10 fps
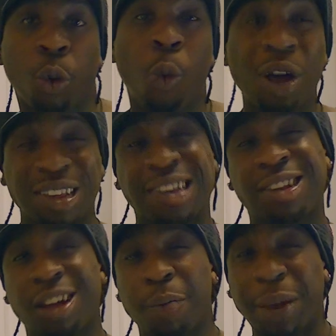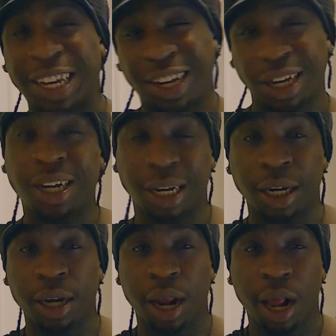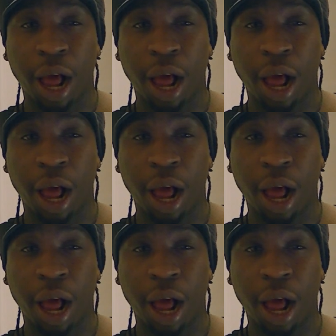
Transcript: So once I start my chicken,